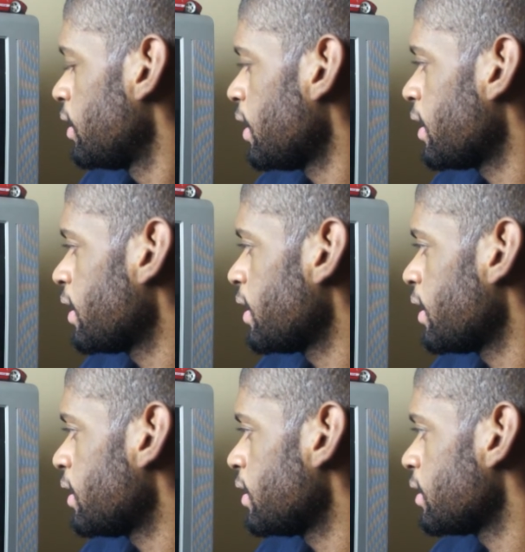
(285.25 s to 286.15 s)

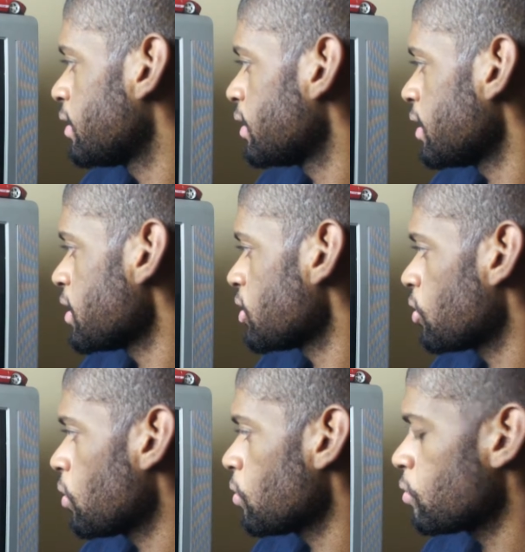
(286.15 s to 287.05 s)
And let's
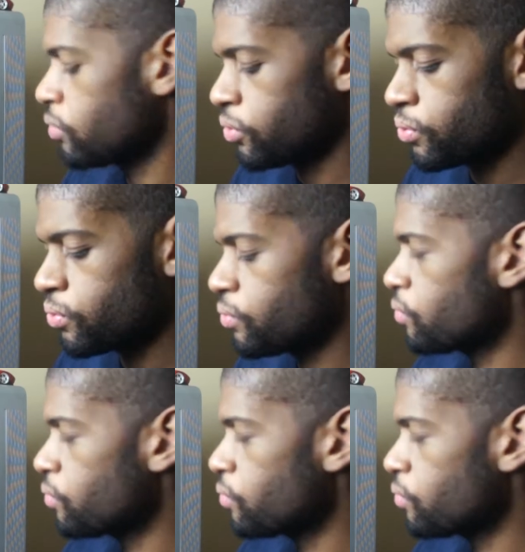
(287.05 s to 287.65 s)
go to